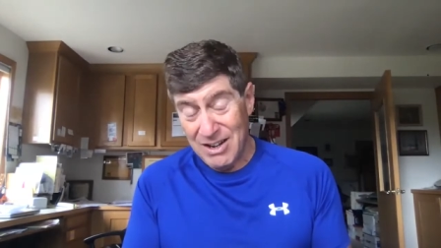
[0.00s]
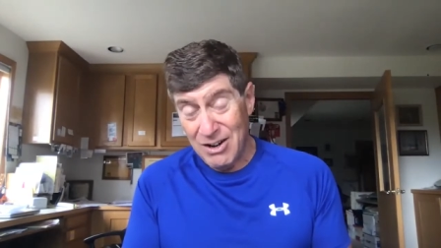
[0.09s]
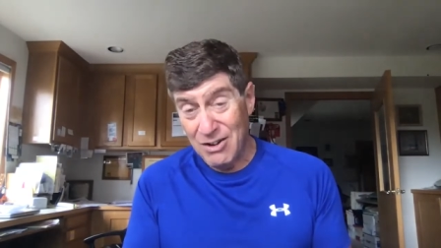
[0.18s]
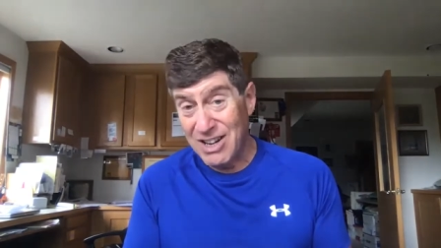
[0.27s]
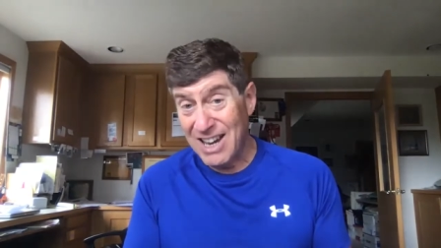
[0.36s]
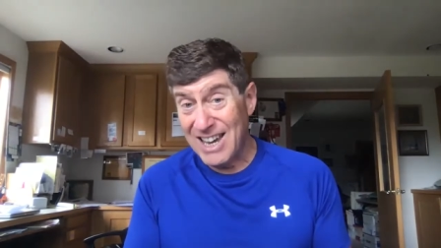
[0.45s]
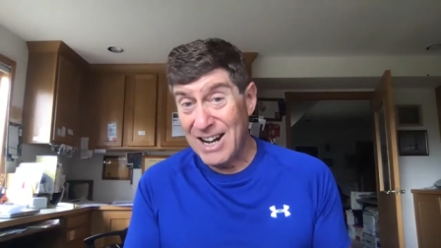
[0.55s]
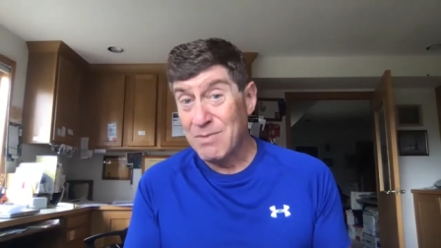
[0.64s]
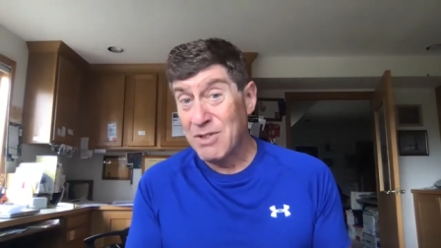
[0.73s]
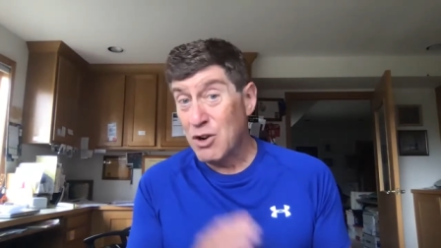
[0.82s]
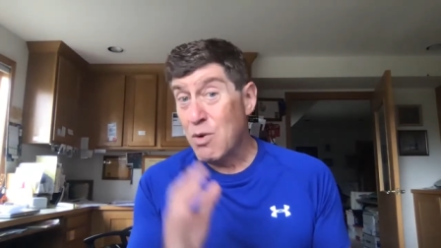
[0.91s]
Okay, and
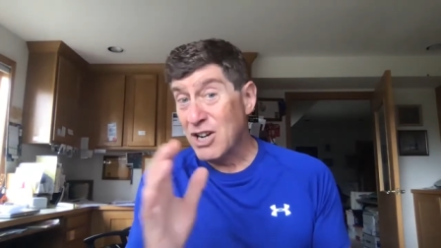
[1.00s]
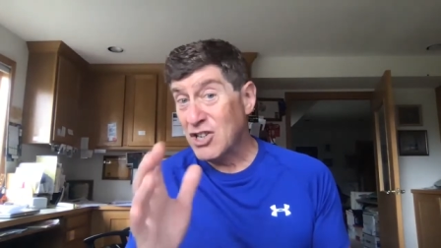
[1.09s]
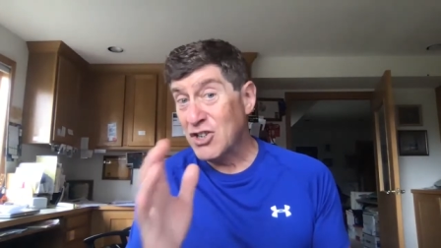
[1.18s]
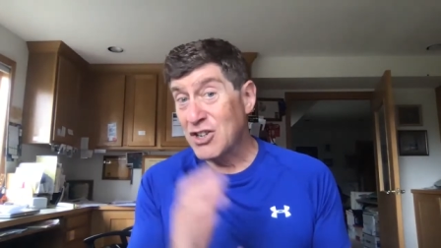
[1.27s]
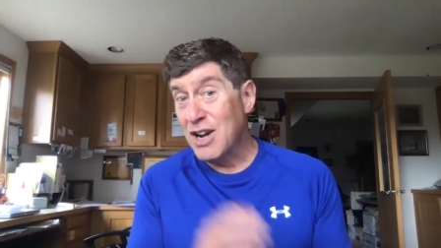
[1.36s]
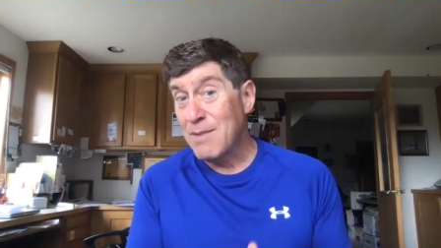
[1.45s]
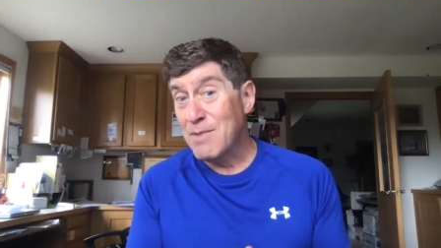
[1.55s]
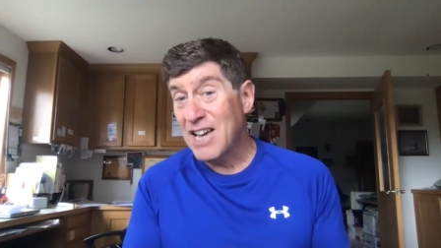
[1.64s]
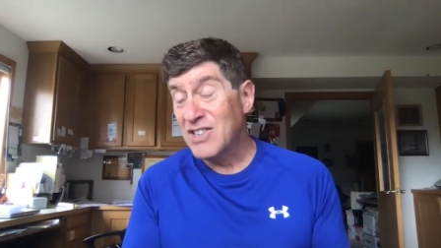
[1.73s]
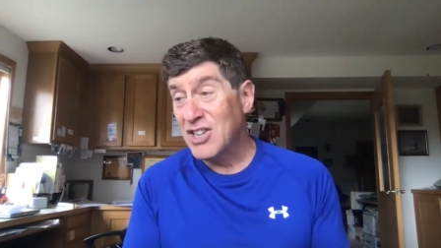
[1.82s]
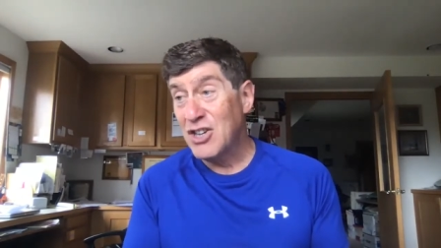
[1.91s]
I'm the question I'm
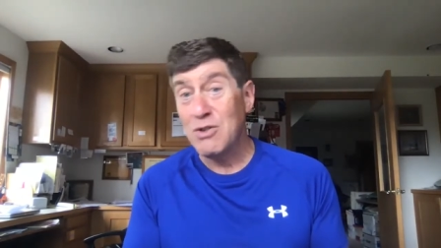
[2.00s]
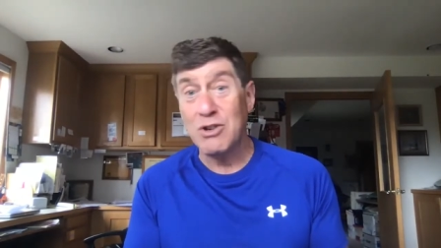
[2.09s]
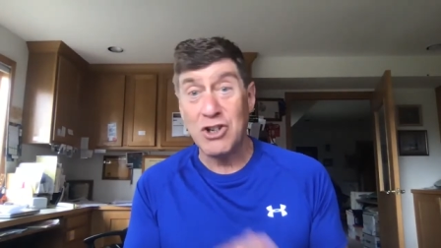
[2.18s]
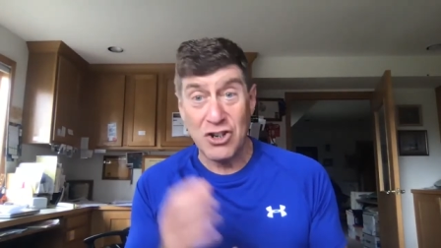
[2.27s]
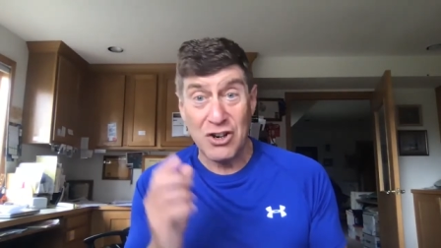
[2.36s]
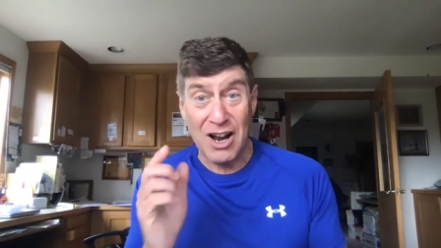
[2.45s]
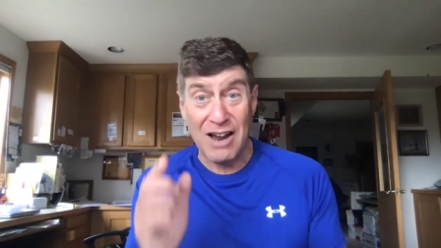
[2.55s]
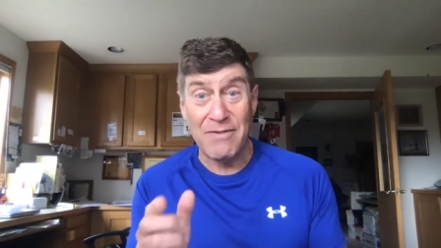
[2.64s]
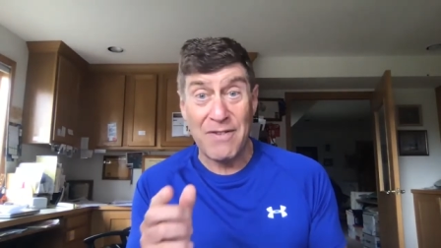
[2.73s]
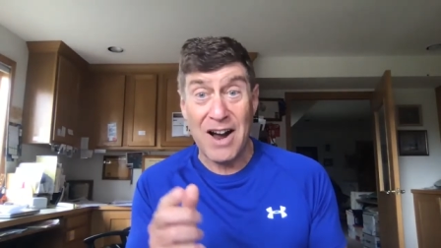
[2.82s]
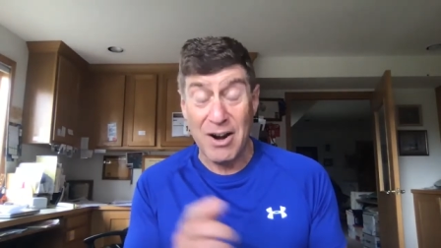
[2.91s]
asking you is should I
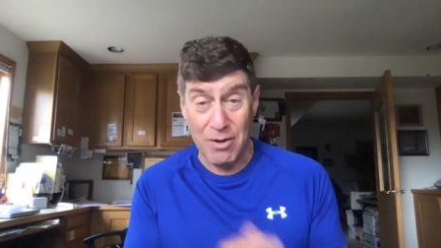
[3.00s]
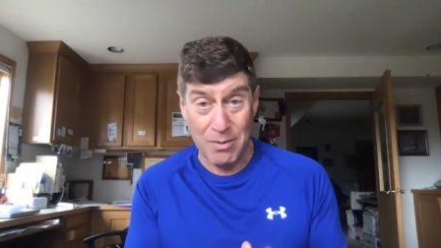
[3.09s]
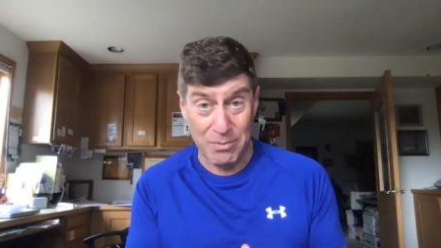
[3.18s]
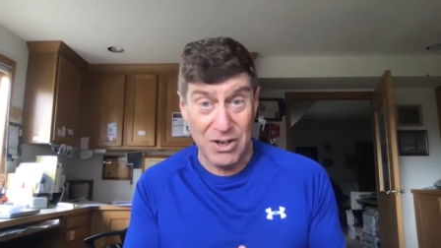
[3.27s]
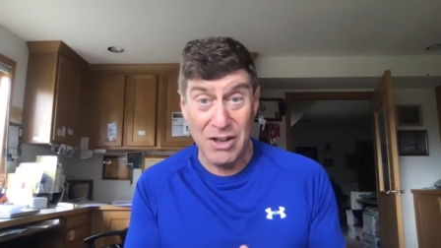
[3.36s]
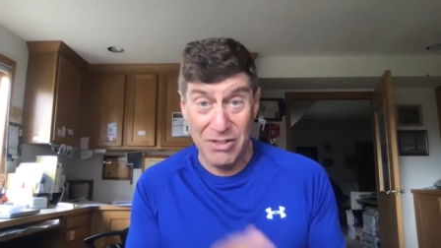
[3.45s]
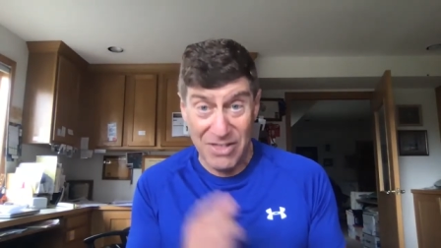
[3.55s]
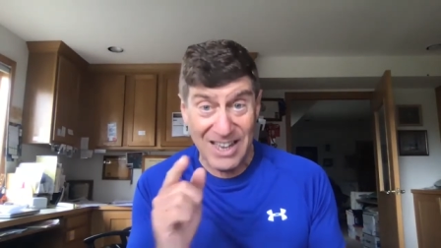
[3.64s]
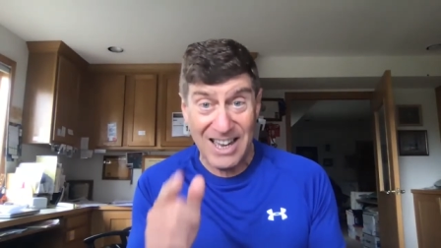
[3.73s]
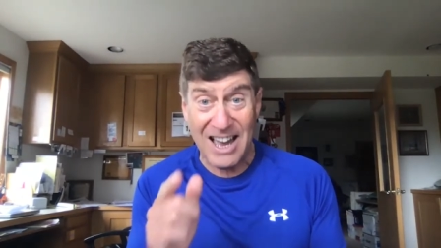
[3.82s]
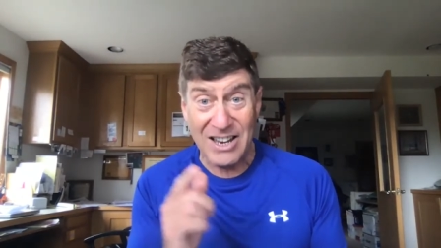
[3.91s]
fire him? Do you
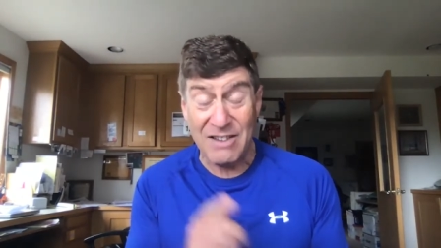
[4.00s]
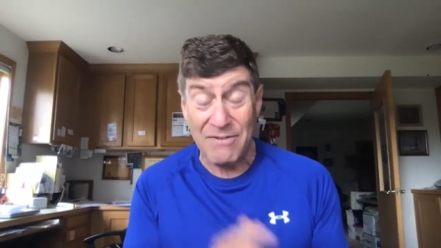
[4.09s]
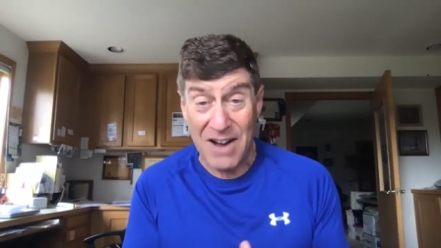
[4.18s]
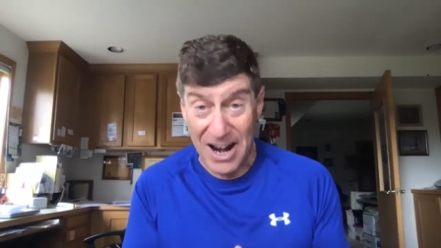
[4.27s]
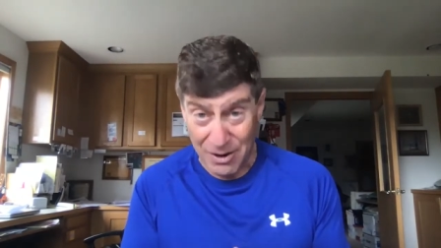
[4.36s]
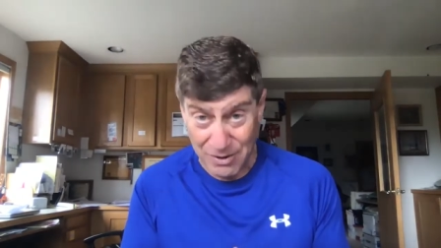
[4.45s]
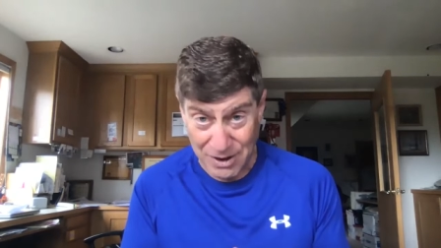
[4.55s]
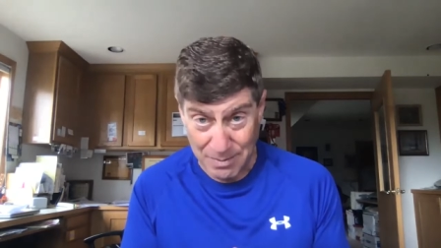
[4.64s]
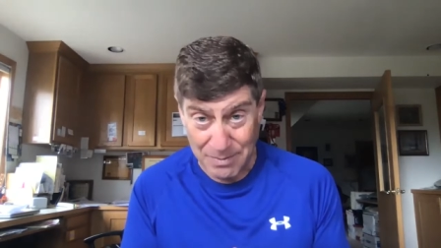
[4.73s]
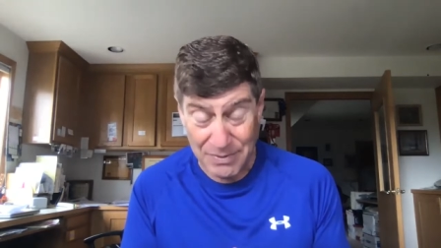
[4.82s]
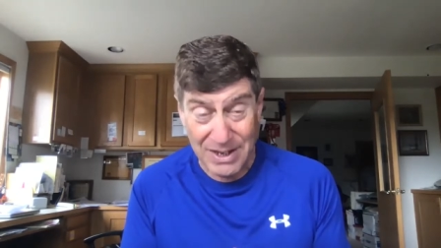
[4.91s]
think I fired him?